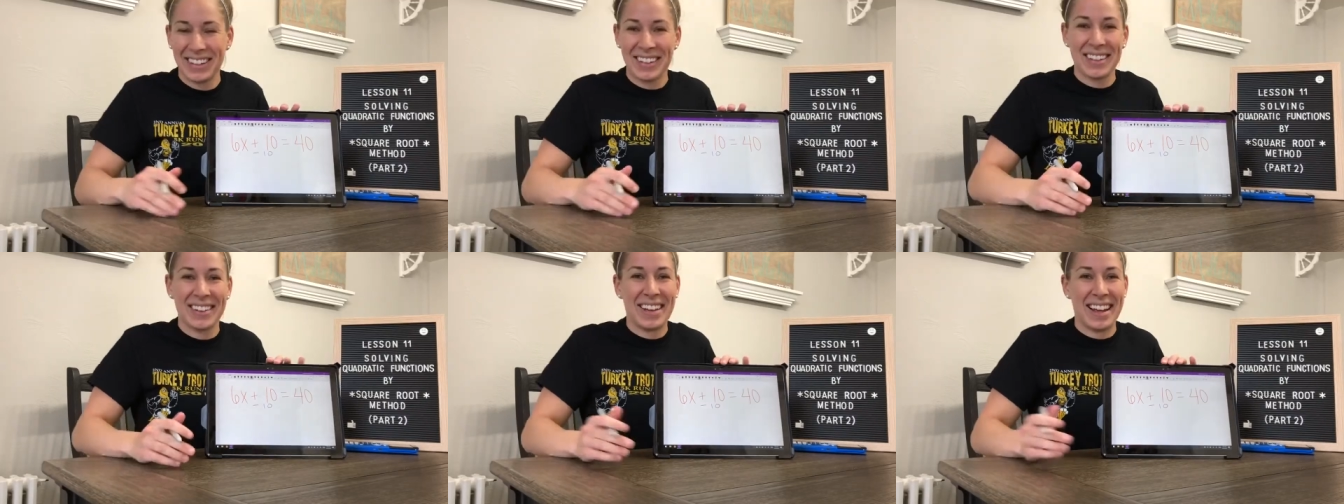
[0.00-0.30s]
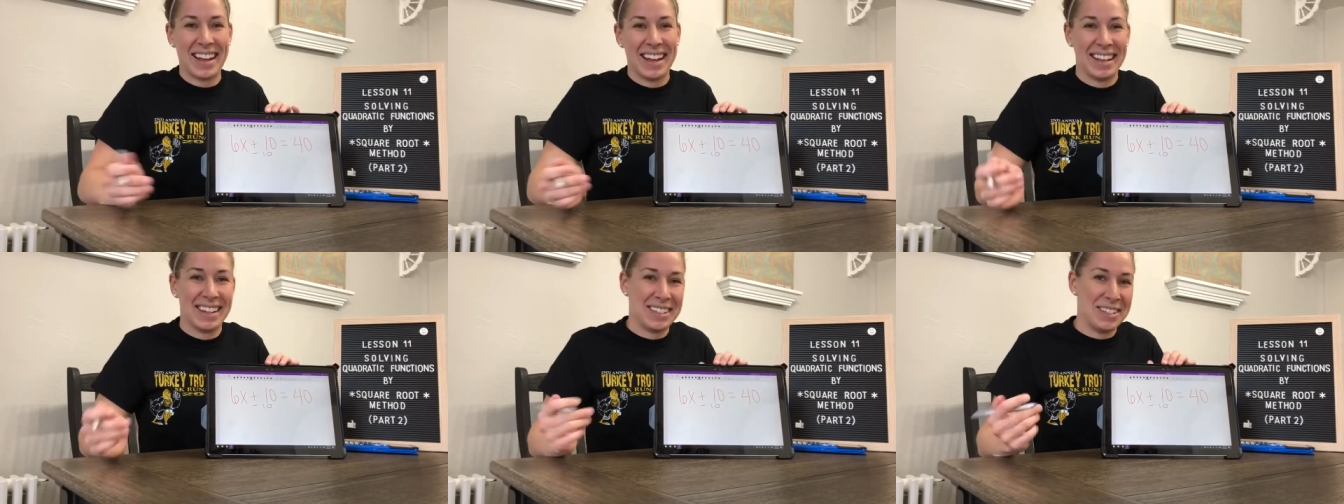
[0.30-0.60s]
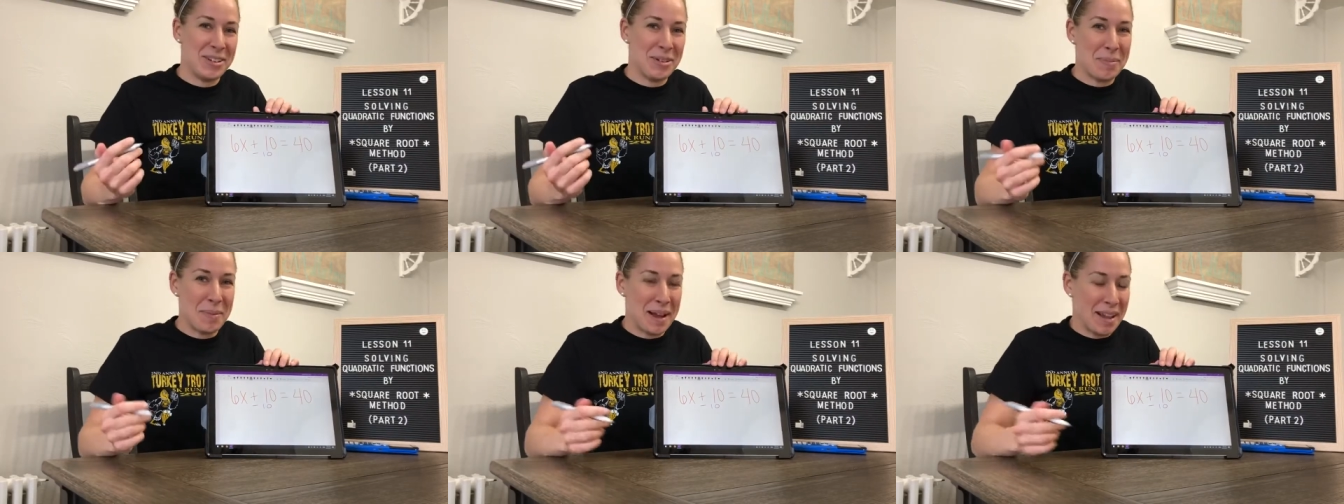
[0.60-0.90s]
okay,
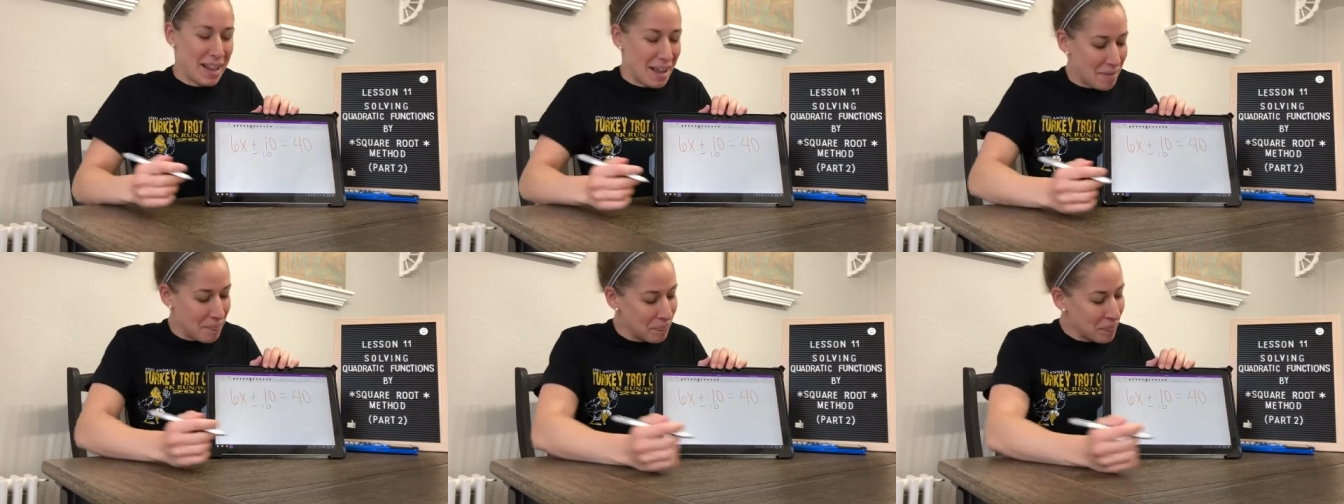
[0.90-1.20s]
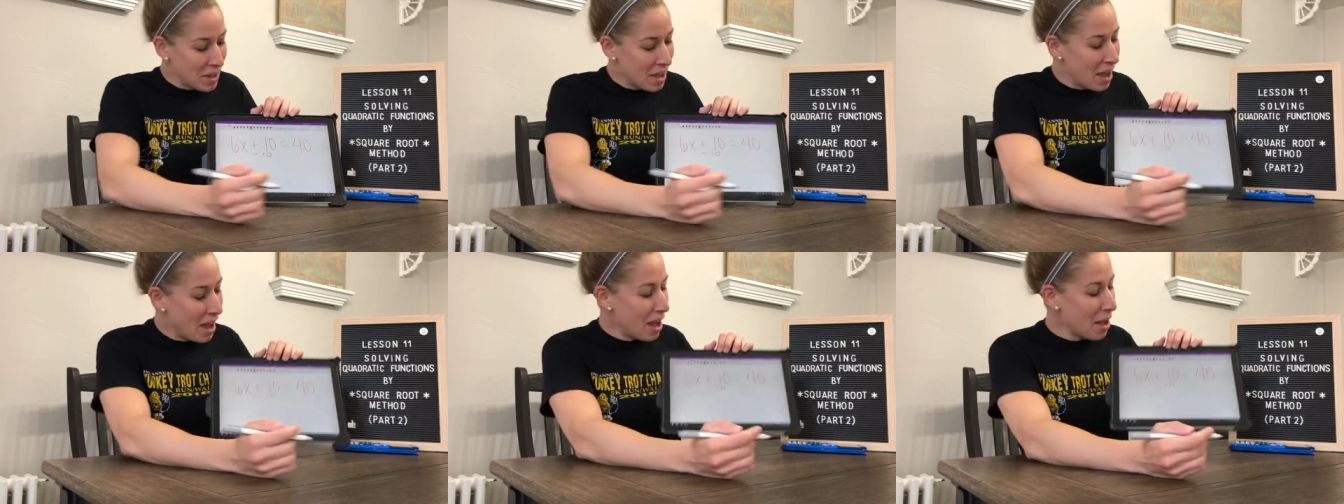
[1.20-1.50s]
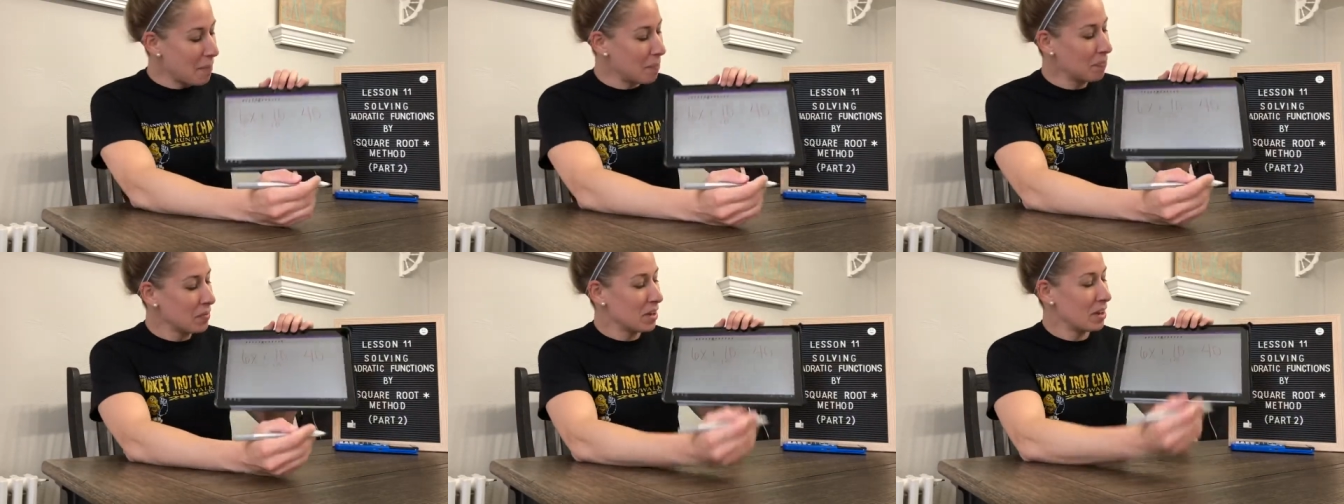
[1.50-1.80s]
don't mind that.
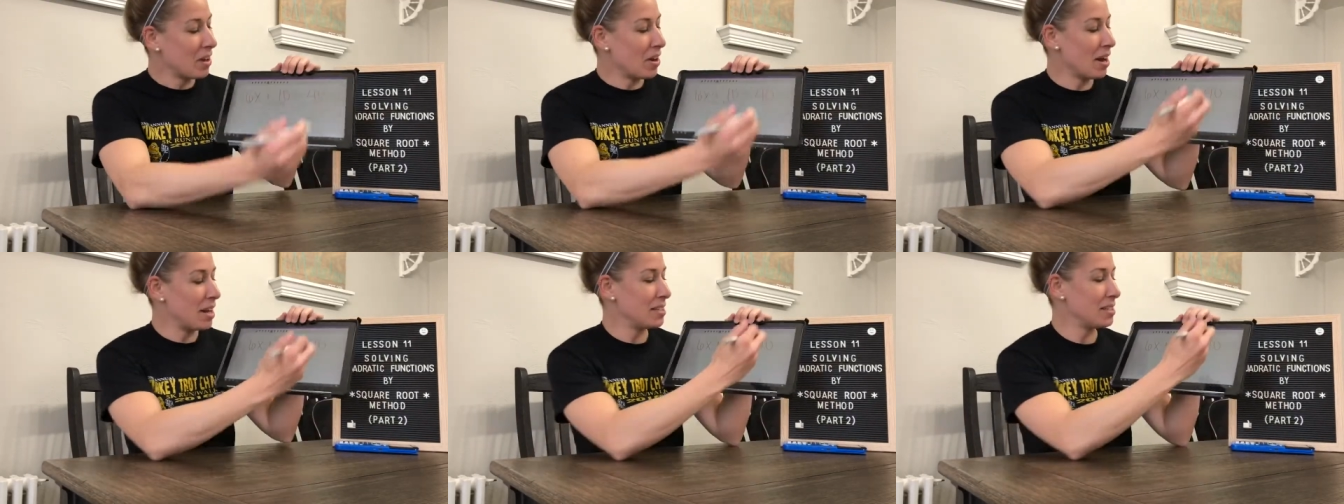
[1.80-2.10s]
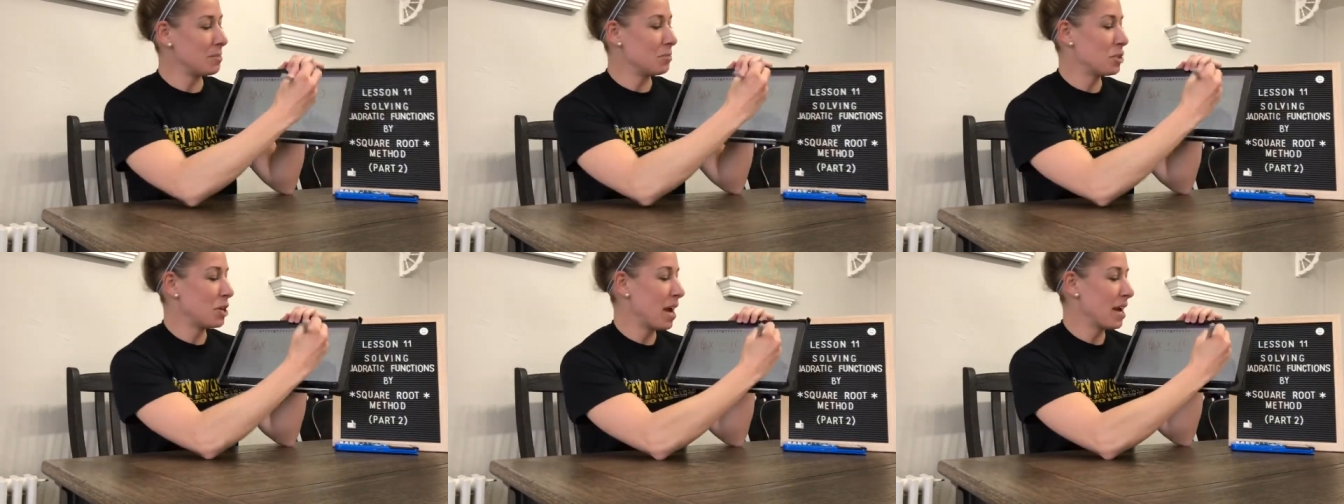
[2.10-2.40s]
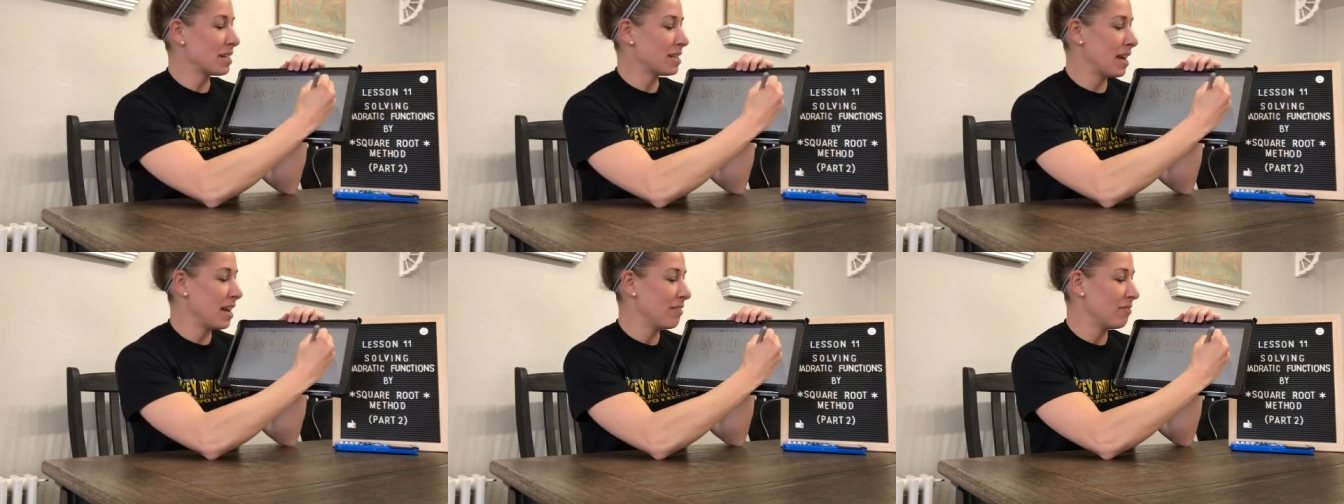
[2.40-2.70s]
All right,
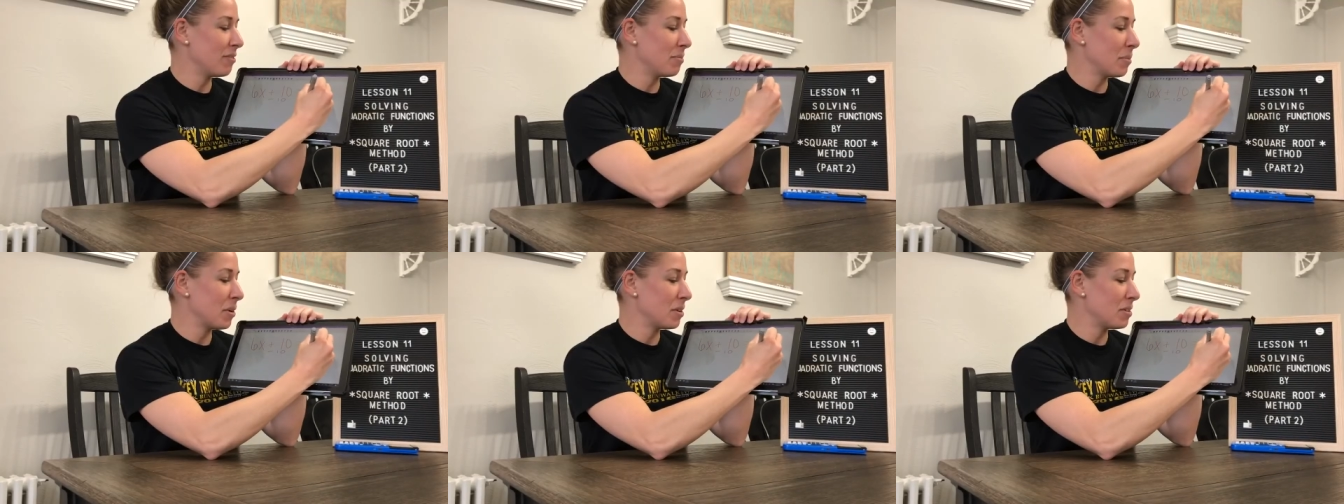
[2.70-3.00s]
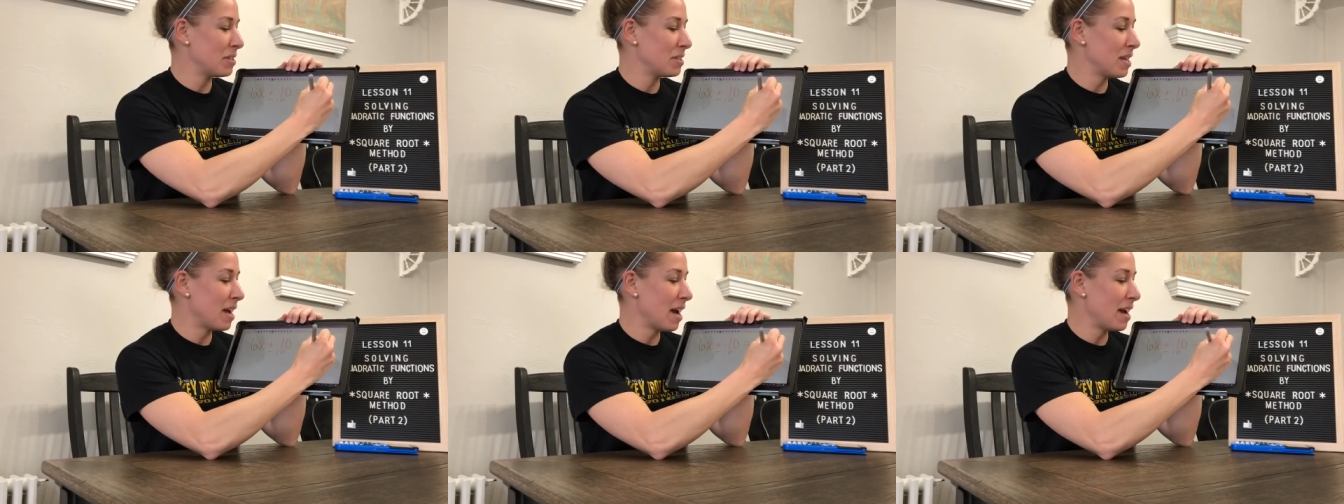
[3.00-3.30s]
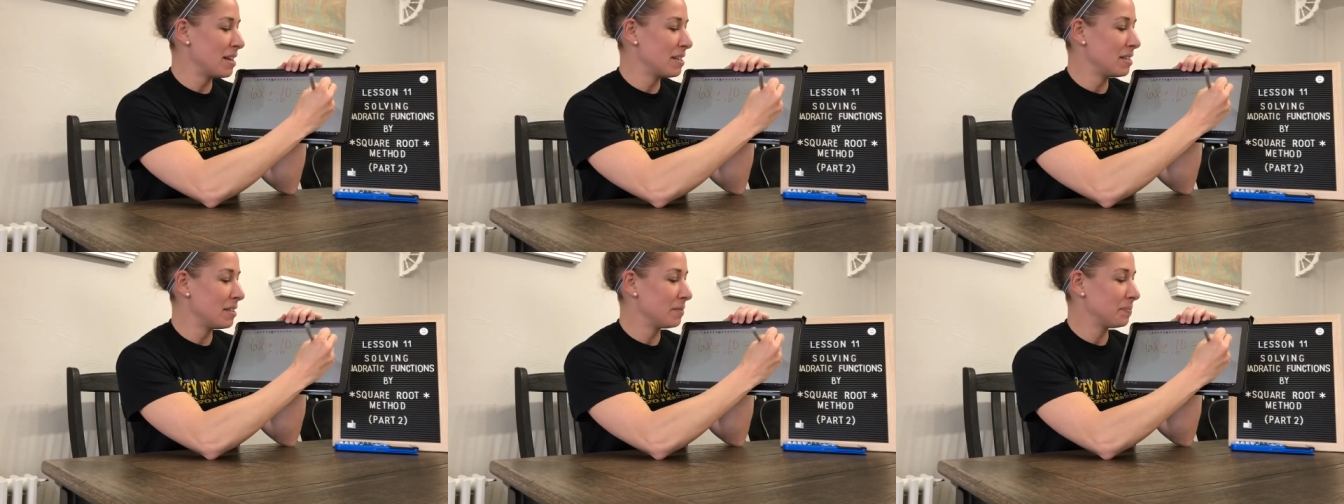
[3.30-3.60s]
subtract 10 from both
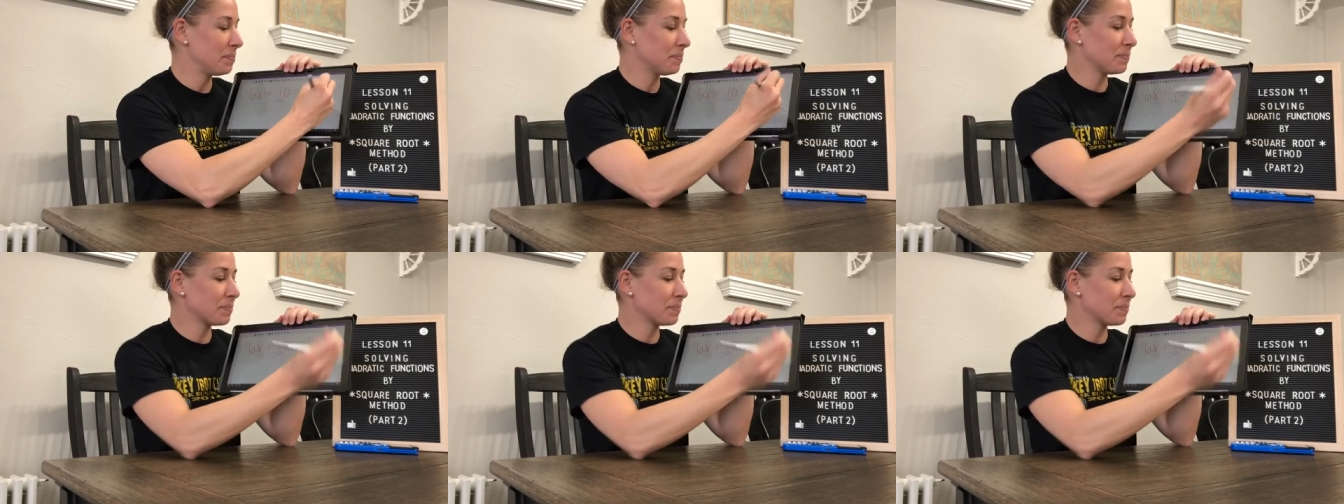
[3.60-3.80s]
sides.